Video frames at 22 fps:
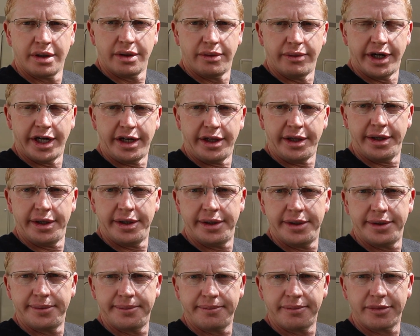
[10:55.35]
Well,
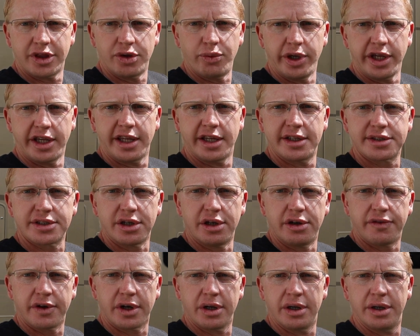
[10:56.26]
the weekend's
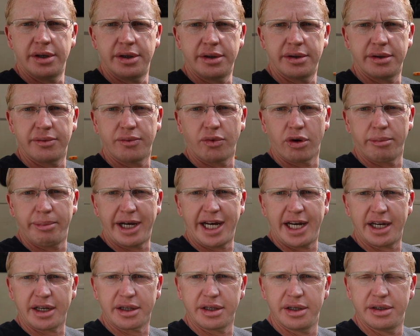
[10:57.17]
over. We're
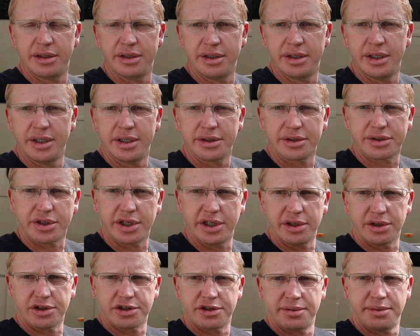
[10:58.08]
back.
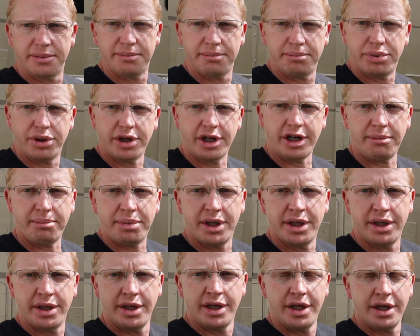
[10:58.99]
Trailer's put up.
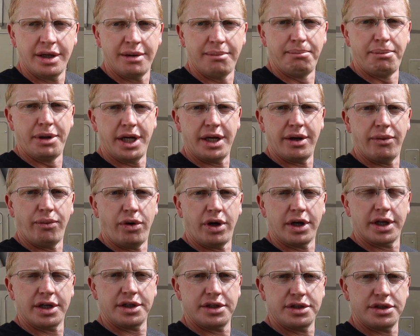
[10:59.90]
But
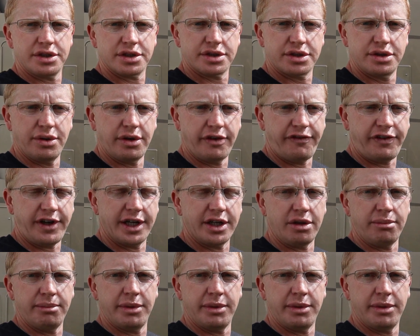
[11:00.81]
wanted to just do a final